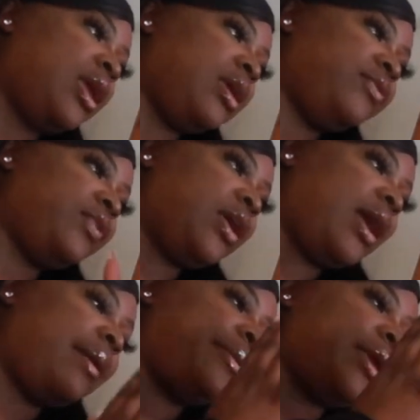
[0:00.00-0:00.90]
If you're
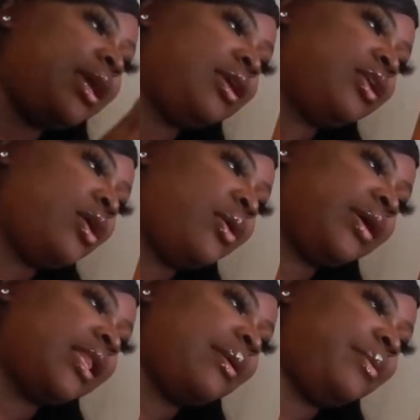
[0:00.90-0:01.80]
happy and you know
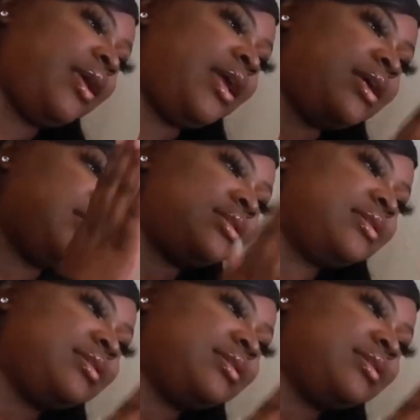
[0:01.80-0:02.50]
it, clap your hands.